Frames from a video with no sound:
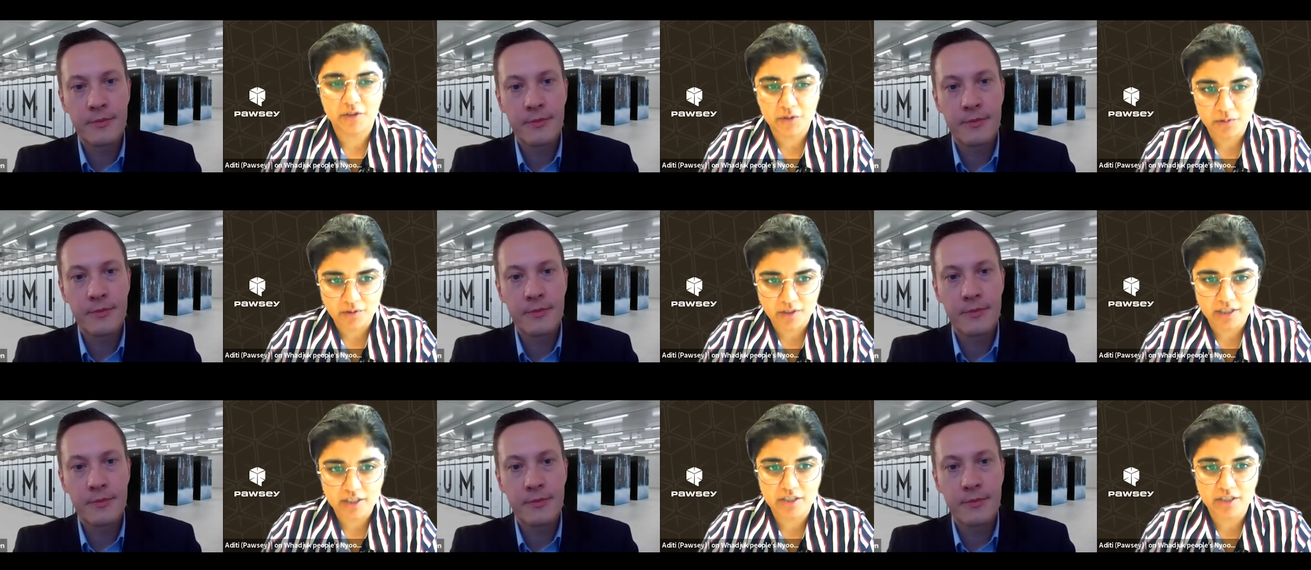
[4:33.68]
Speaker 1: of
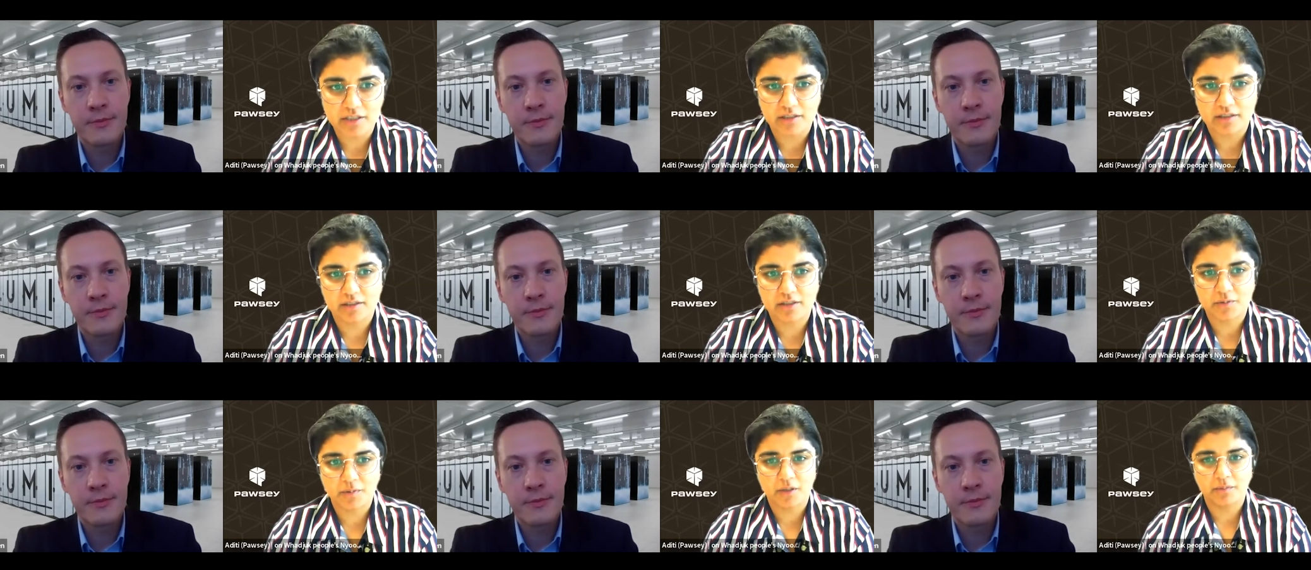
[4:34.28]
storage
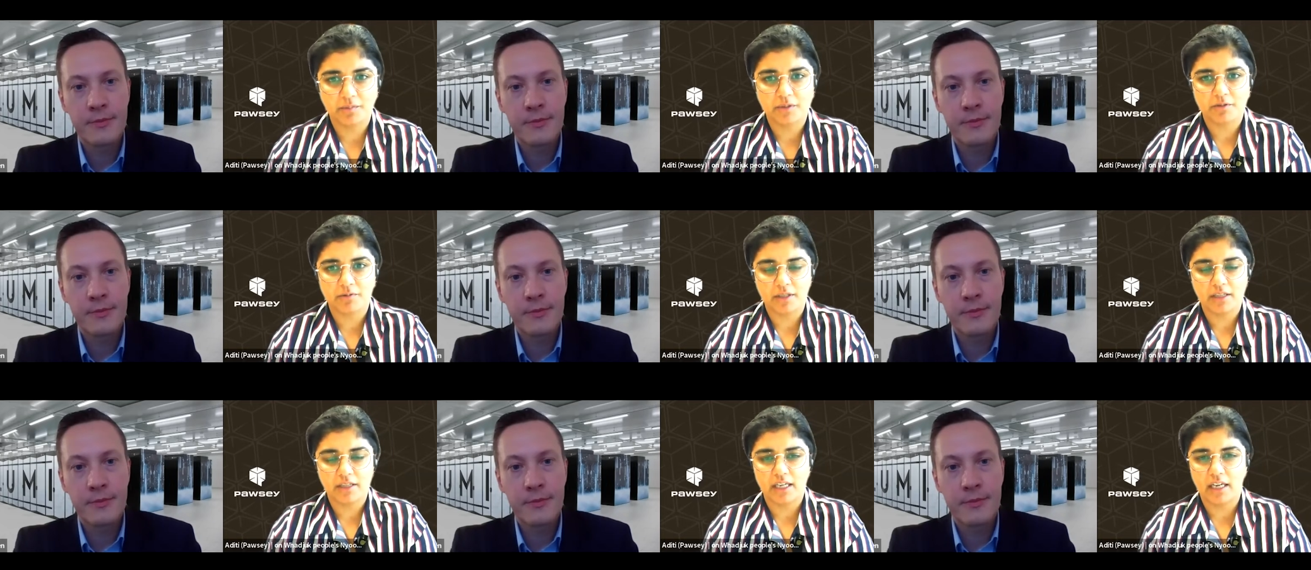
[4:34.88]
as well
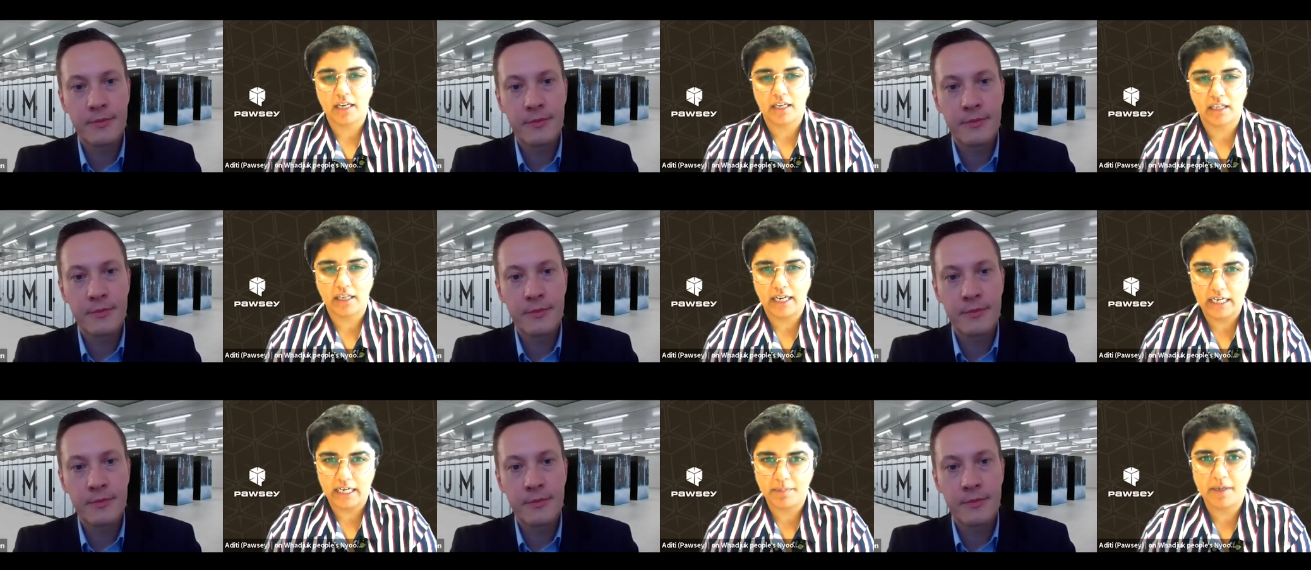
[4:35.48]
between the
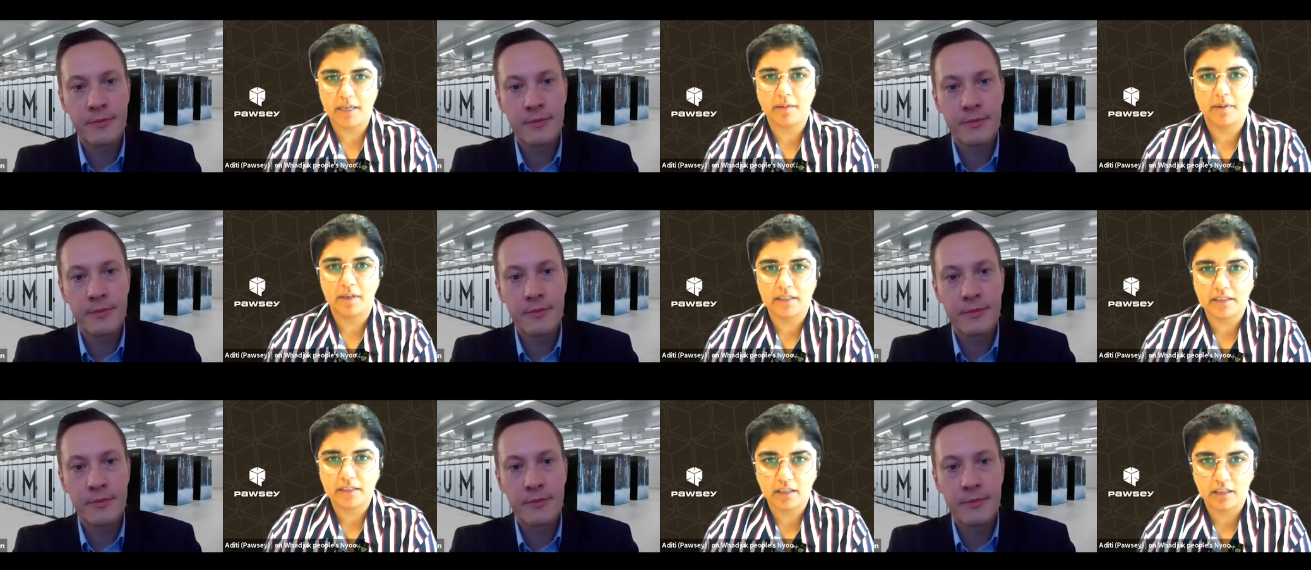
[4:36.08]
eighty
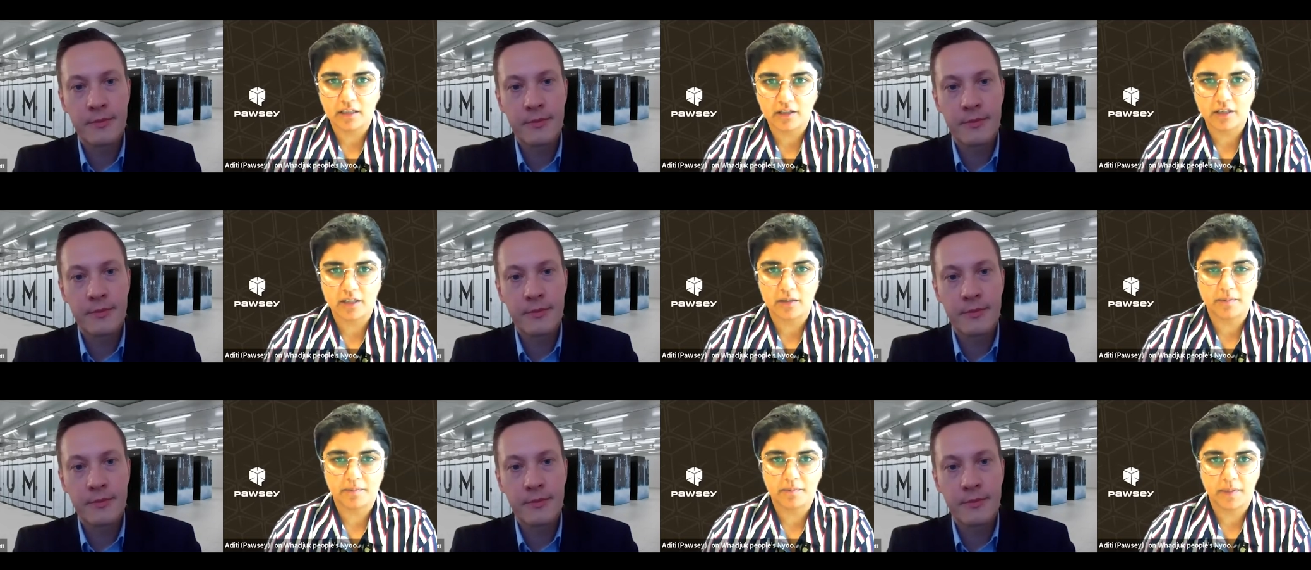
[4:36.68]
petabytes and the
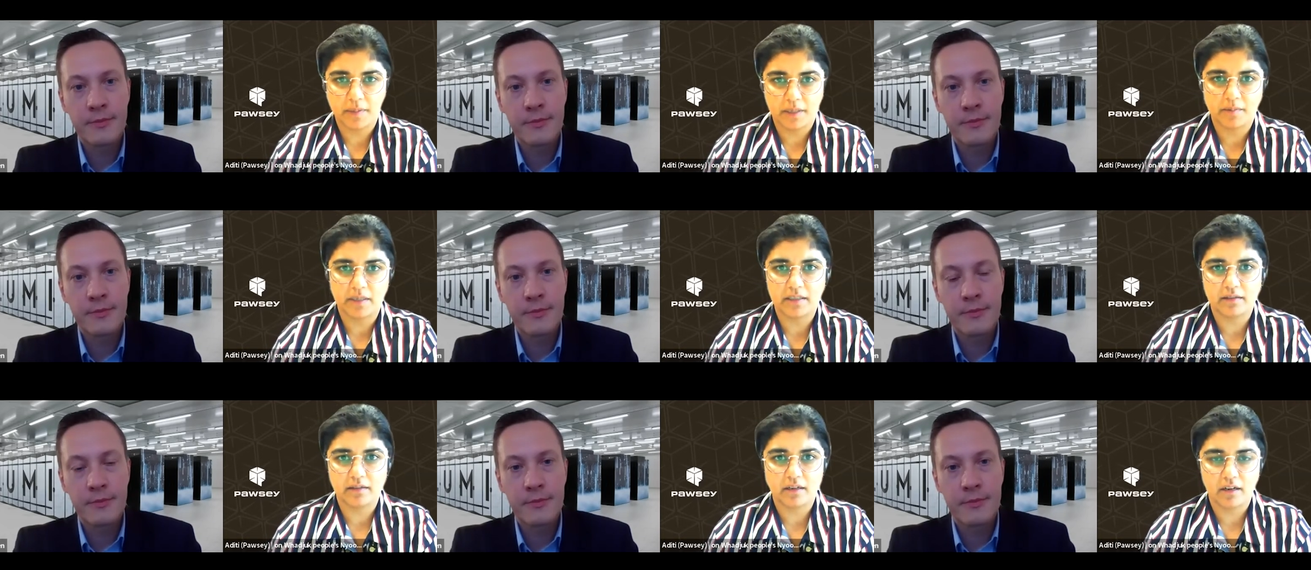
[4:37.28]
thirty
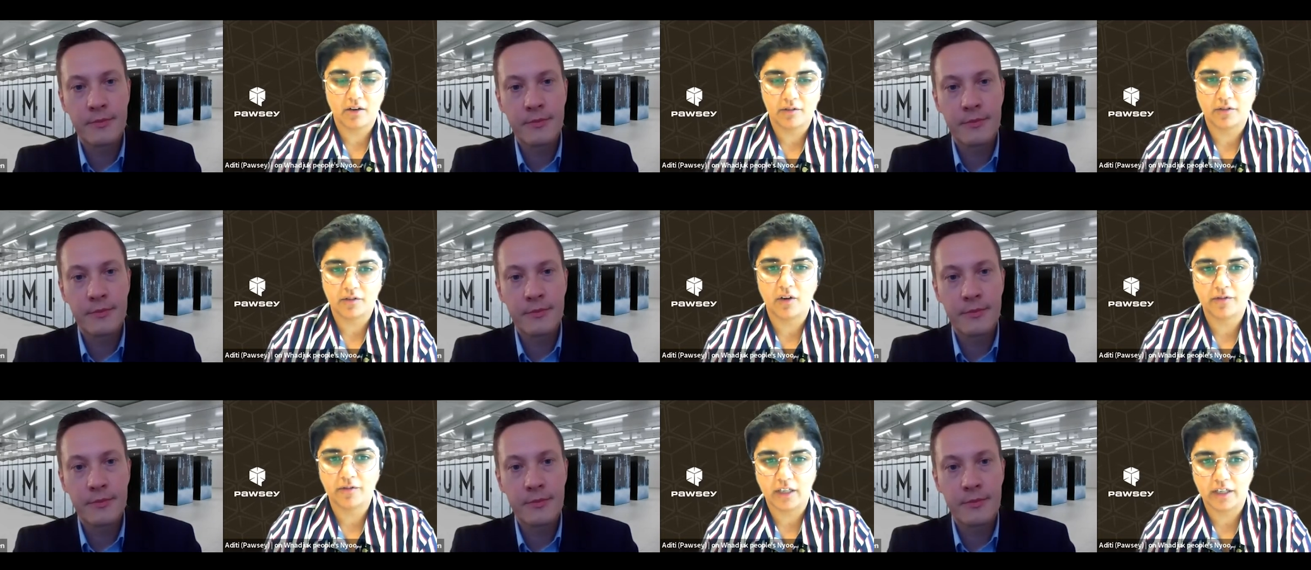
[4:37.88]
petabyte
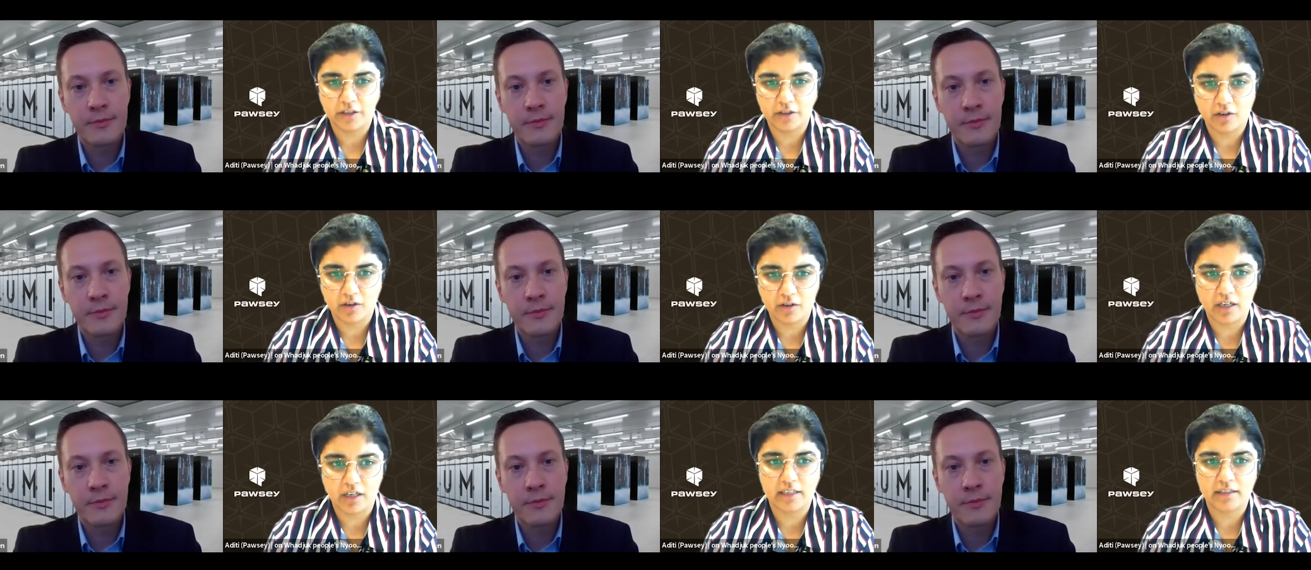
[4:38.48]
offline and
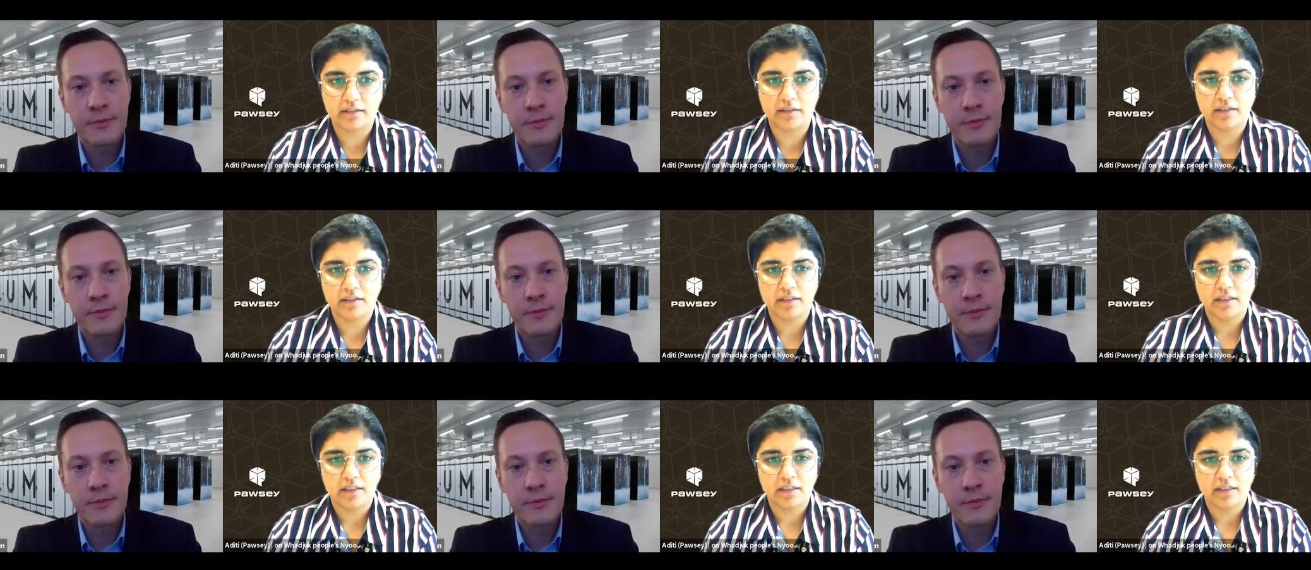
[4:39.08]
online